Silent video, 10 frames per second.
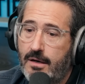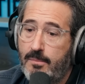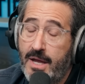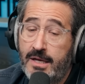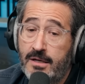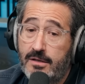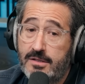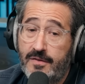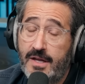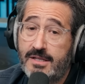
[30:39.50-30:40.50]
I mean,
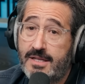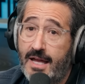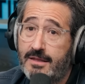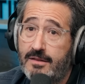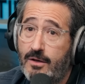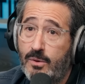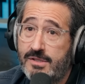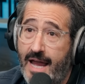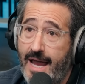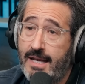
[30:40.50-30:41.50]
to the extent that there
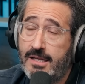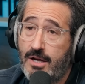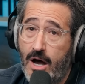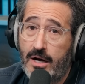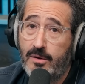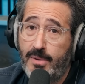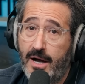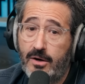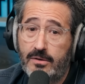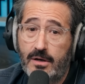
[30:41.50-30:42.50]
was any talk
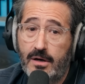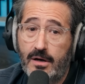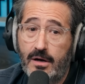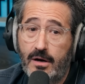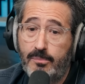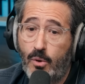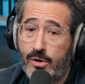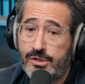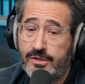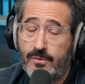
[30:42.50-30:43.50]
about uh,
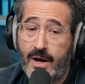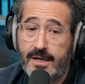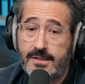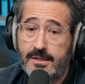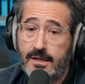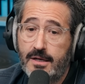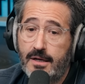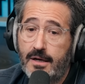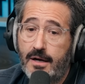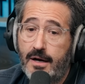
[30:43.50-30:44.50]
abortion rights
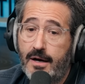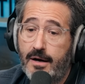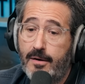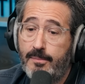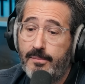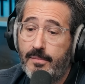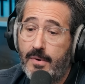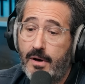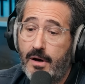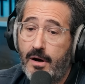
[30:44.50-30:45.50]
um,
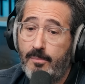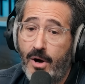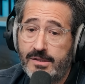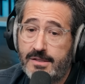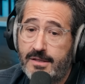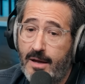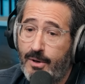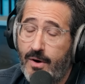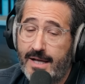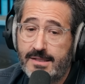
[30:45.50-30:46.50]
uh, amongst
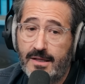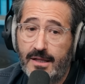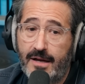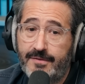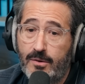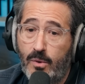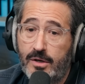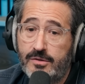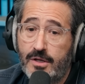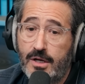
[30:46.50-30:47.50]
Democrats and the left, it
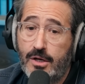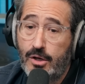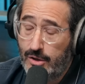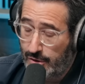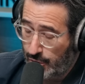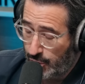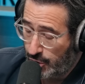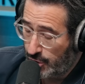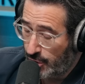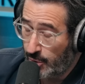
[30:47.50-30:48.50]
was
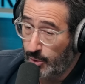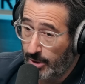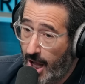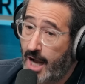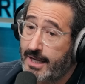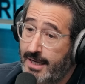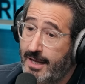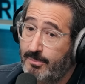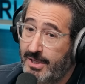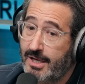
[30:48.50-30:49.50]
to lock it
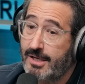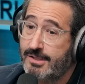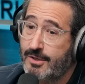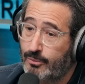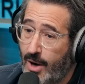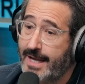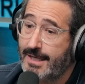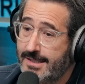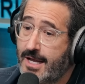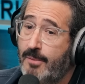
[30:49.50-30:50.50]
in because the right
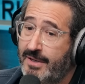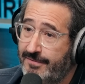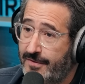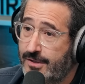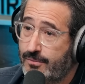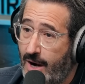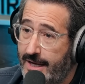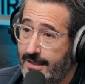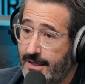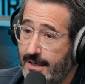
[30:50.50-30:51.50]
is coming for this
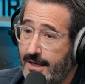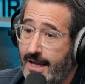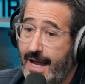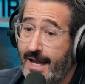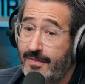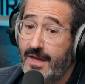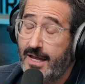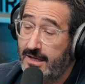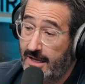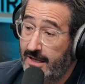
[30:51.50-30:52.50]
right, and
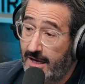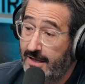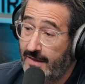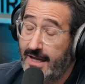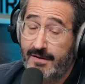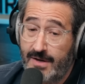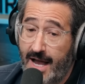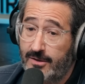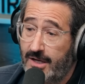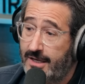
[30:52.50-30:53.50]
they and, and they have
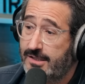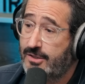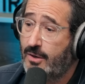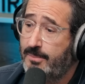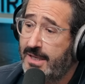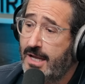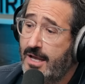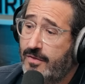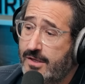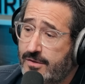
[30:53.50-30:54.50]
now done it. So I mean,
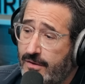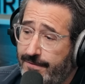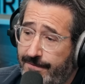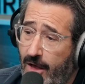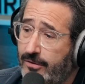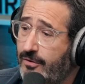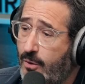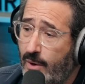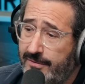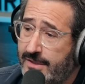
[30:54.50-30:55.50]
this the false
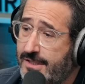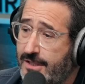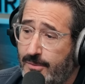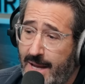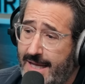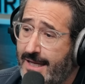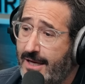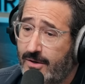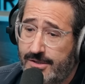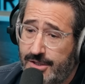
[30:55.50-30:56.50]
equivalency you're making
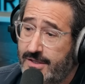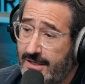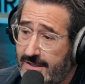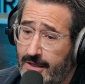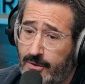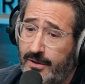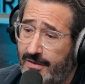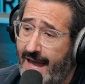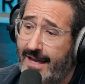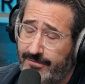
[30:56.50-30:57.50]
here is just is
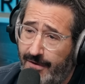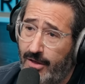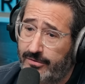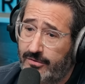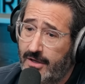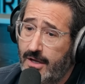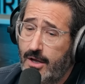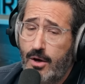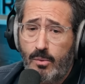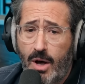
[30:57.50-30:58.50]
literally that What false. false
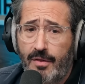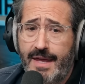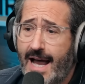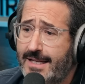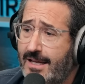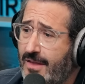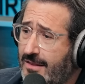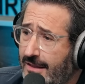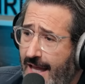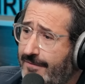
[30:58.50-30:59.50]
equivalency? Well, the idea
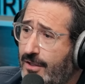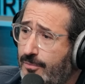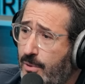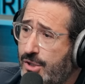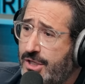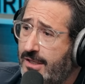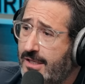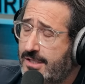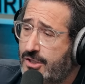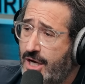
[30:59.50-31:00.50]
that the left is pushing
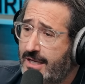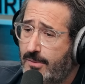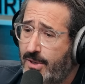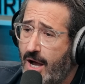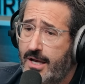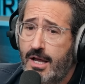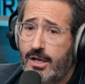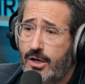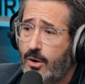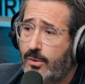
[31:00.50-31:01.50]
this agenda beyond.
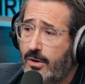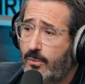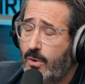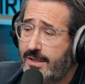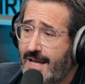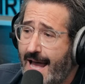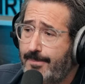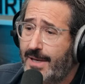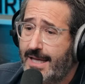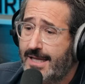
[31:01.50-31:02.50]
No, what's
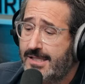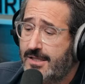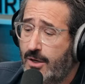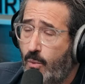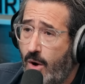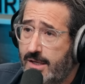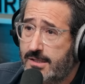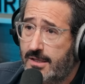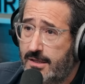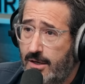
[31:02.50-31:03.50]
happening is I'm talking there about
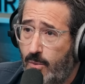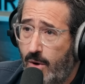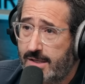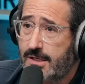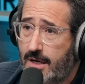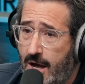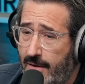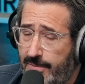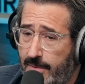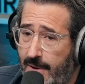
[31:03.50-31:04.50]
was the general. there was a
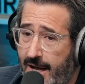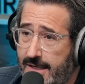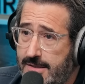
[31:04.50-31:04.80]
compromise.